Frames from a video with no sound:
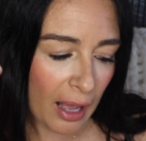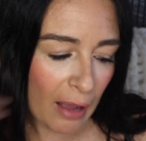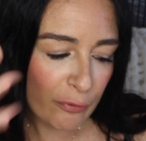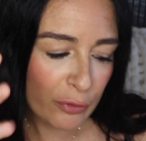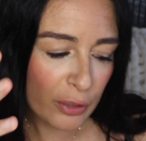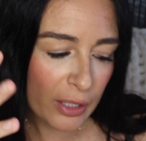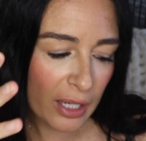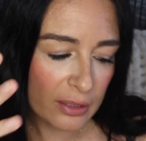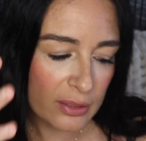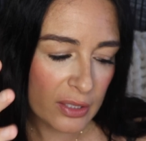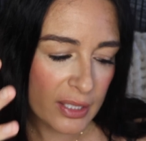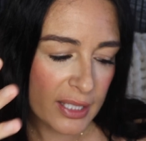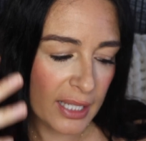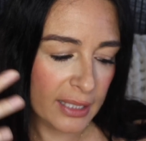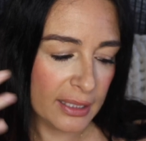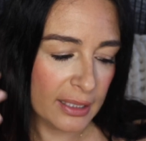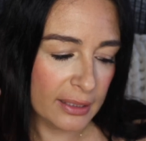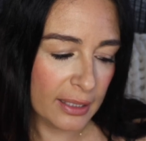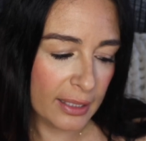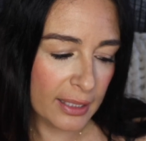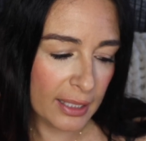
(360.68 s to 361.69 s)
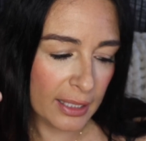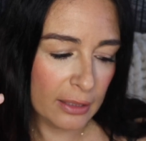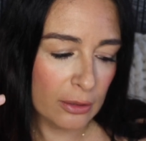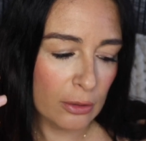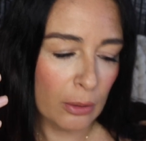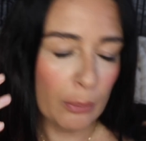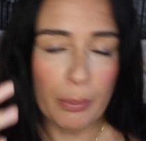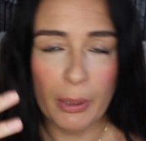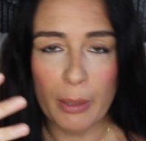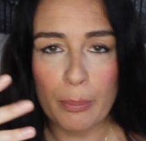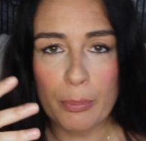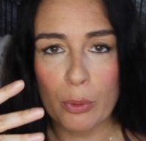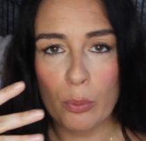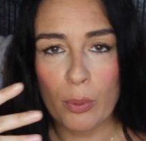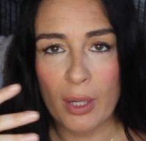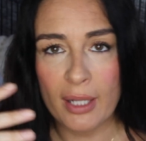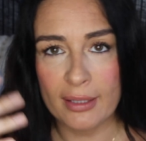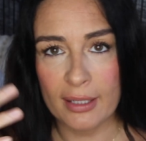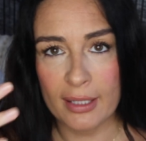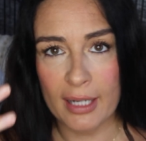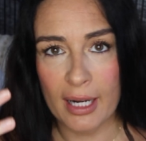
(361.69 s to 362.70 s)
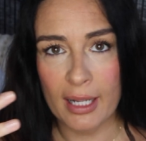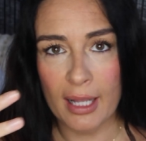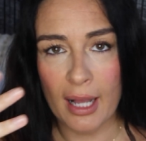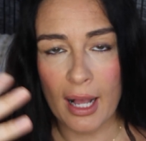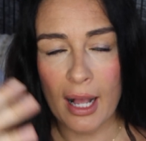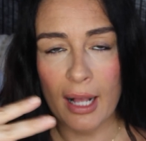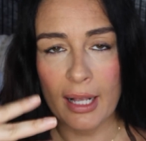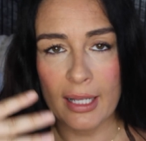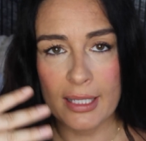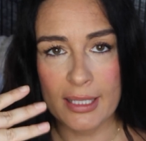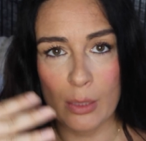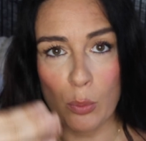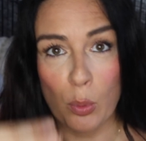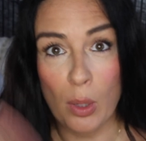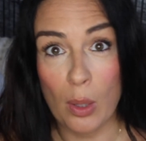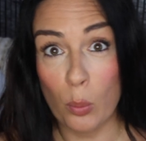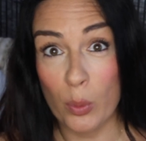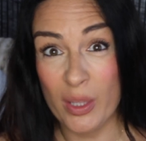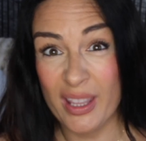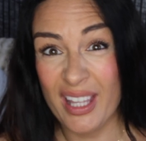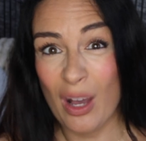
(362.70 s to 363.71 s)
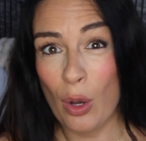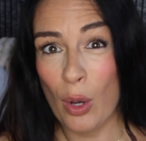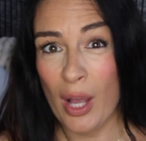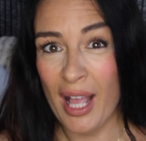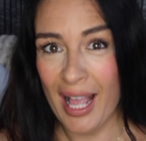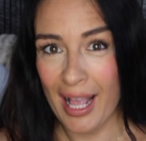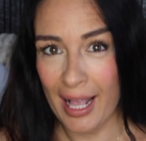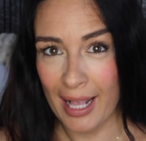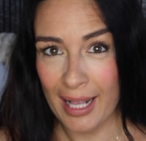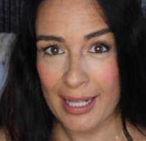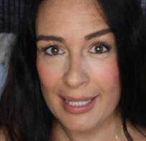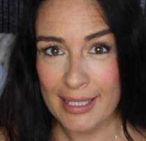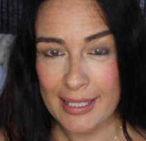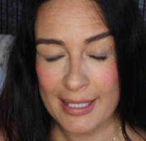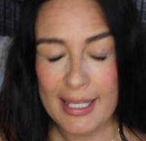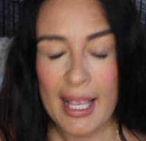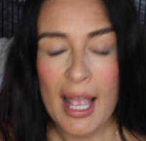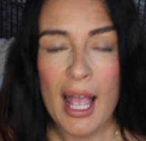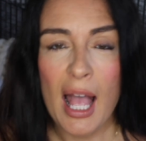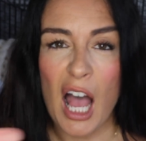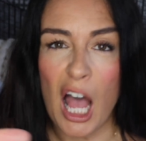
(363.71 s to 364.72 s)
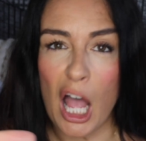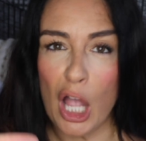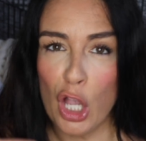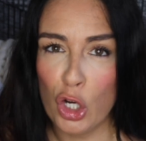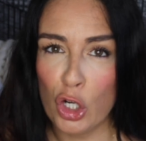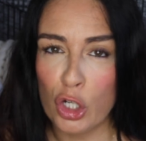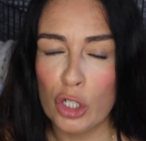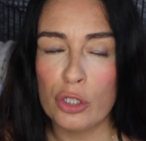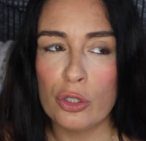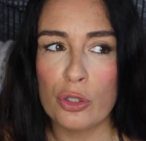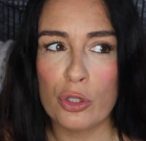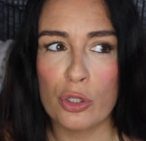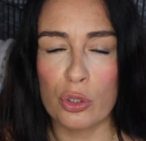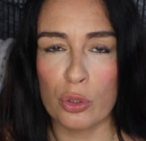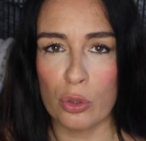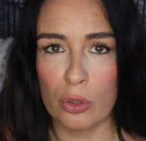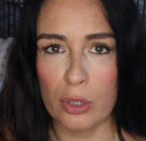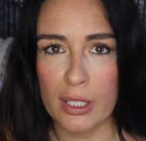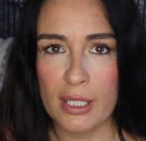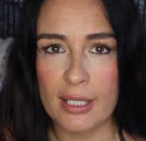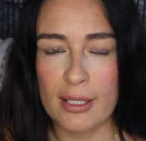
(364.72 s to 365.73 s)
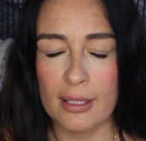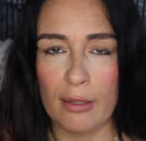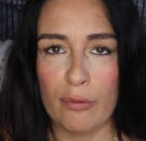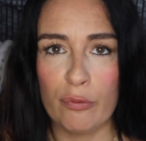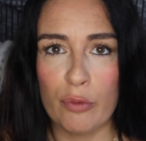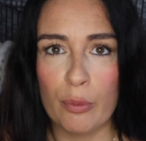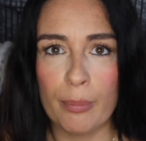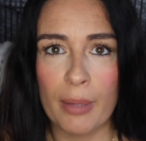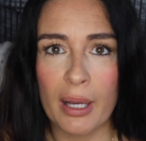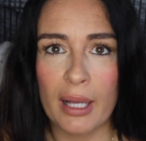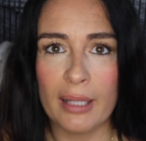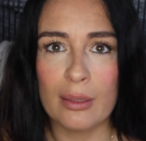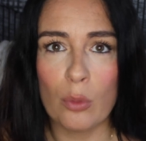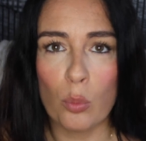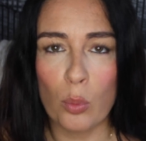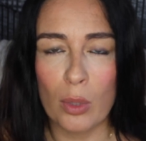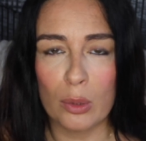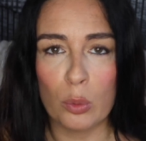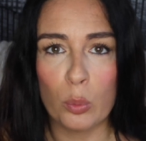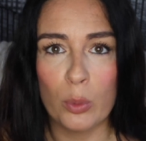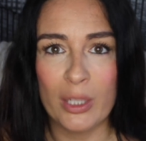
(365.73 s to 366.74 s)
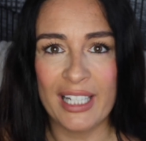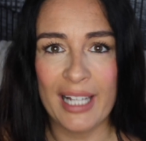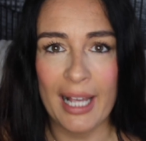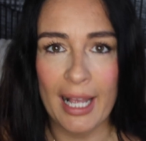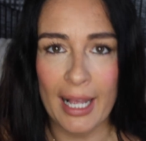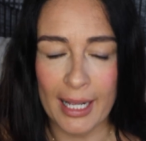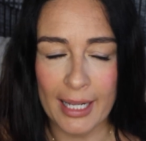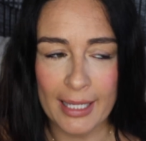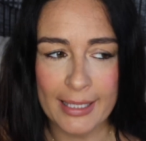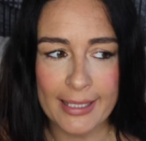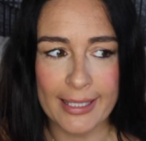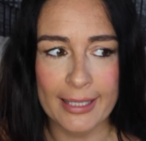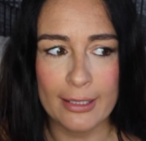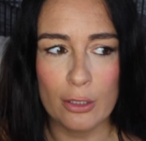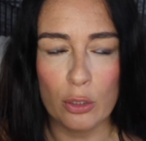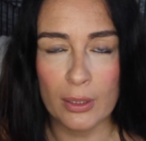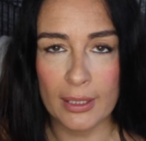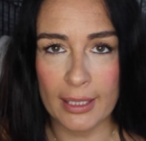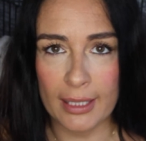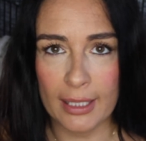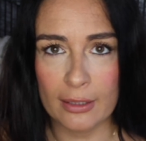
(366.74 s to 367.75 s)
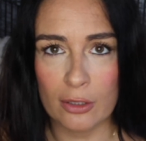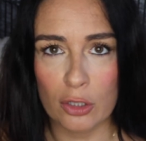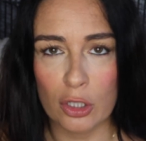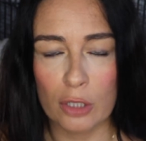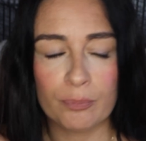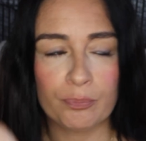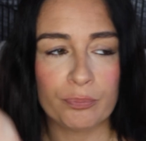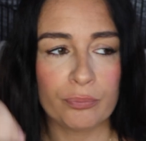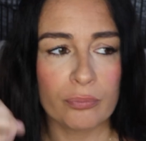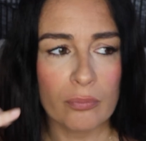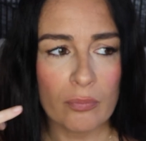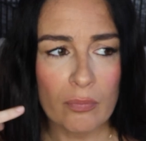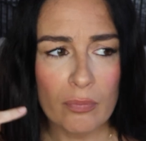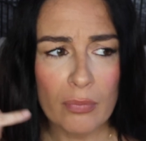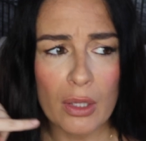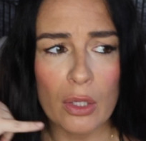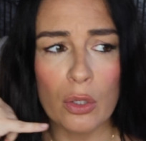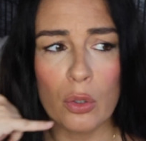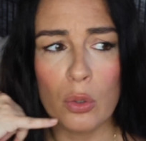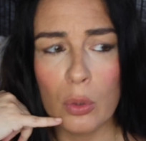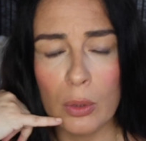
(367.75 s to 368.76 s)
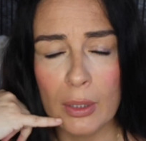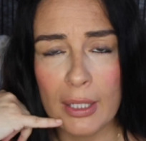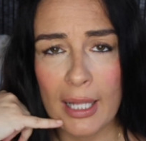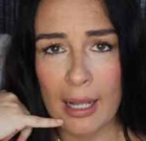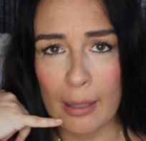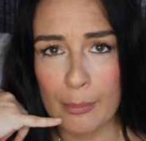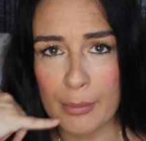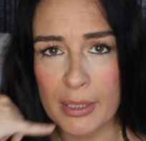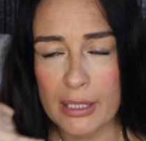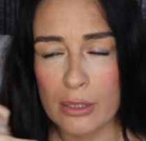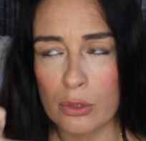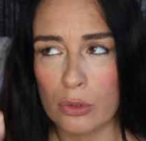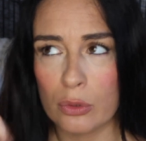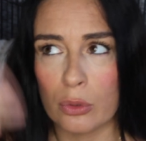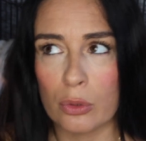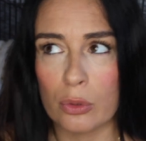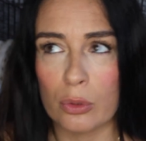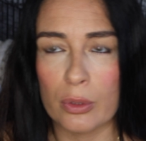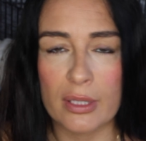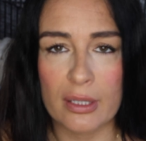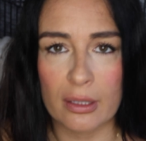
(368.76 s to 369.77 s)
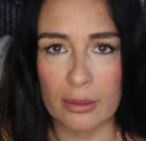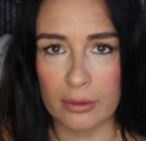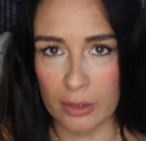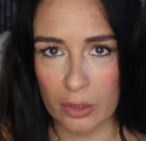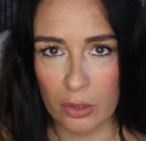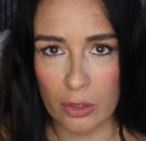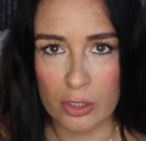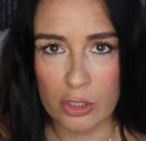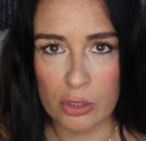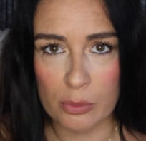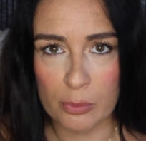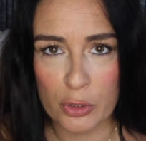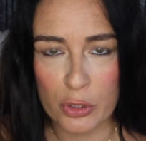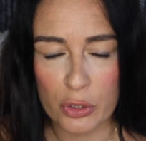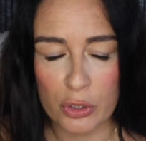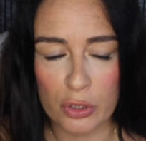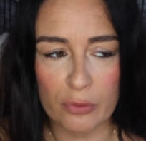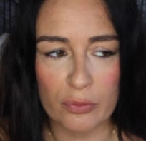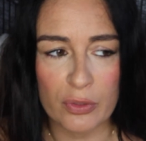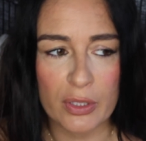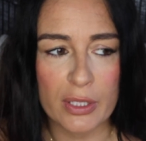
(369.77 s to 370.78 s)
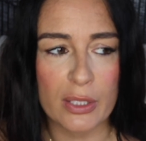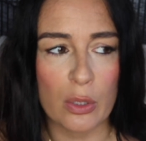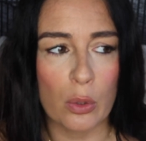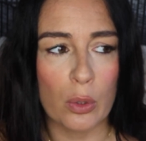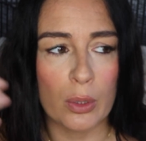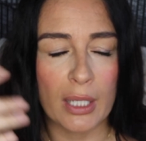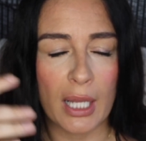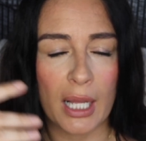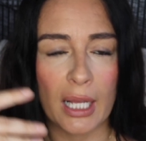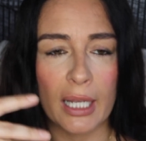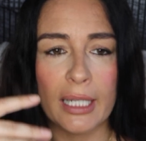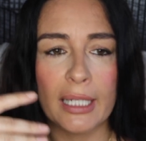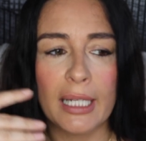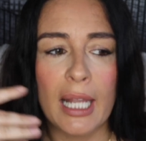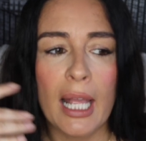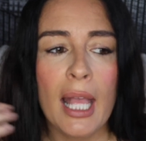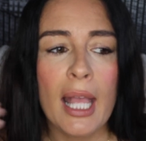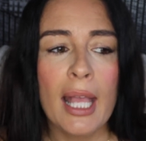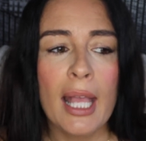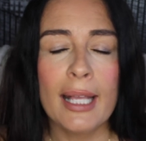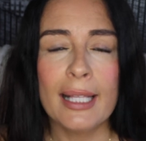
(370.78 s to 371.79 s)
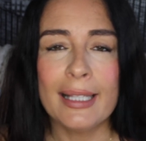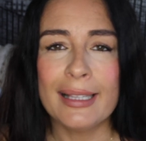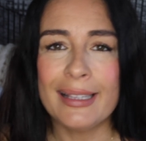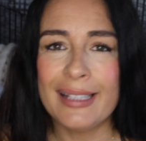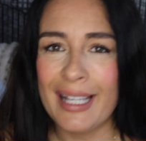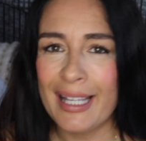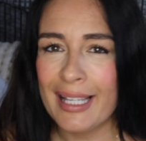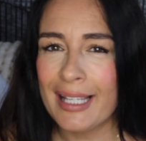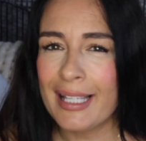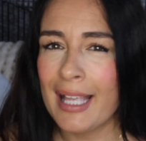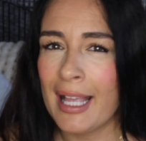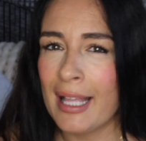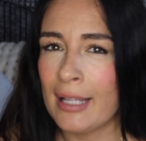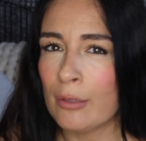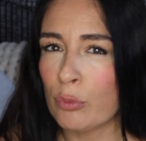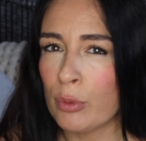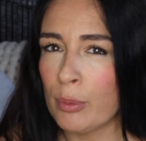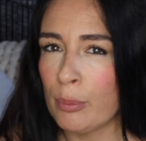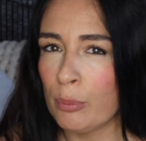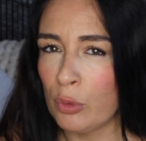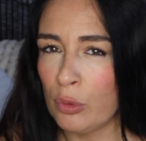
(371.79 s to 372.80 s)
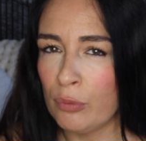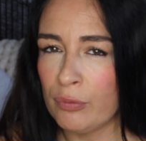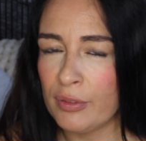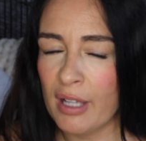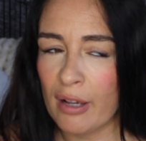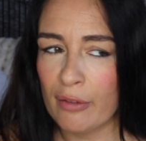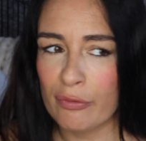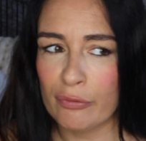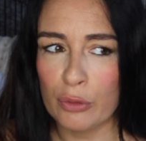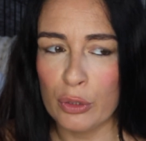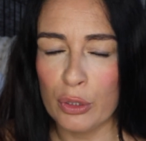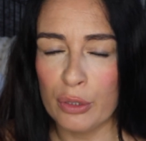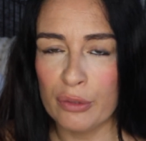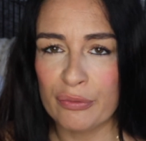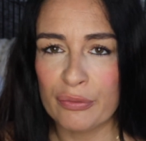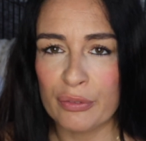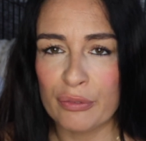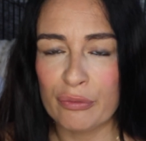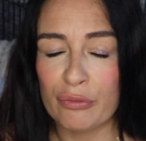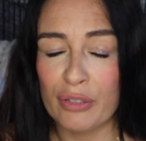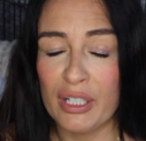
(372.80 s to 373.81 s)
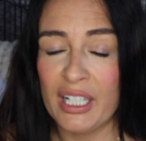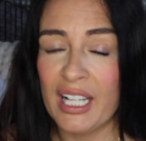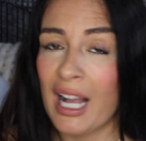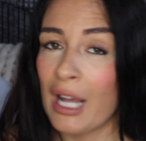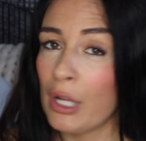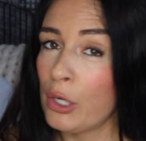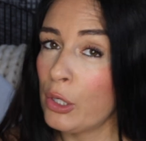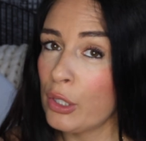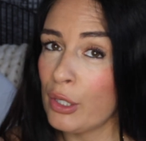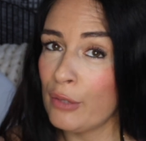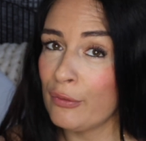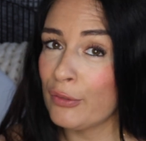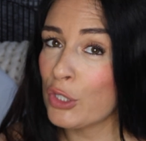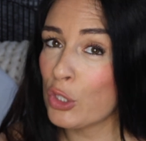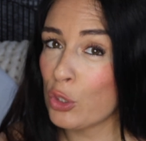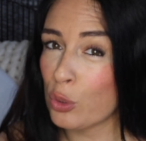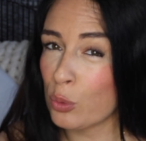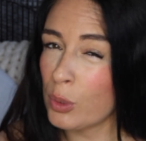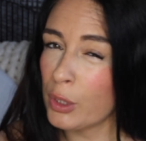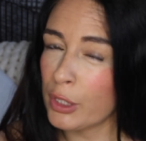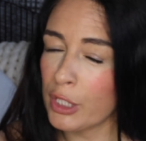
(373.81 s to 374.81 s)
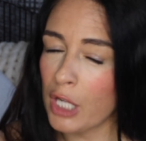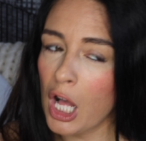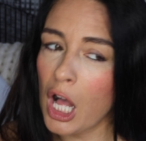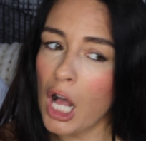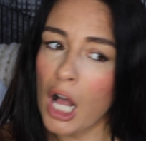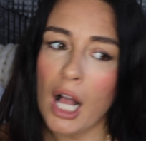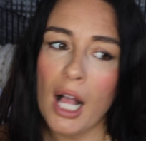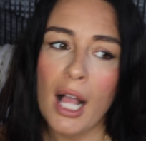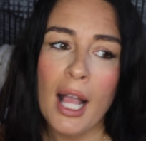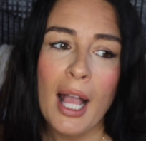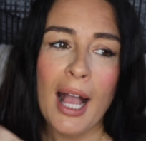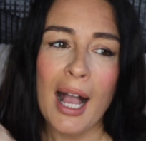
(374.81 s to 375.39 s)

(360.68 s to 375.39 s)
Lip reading: I forgot to say that the Kindle Paperwhite that I got is the one without ads. I heard of stories that if you buy the one with ads and you later call Amazon or contact their customer service online, they can remove that for you for free. I don't know if it's true or not.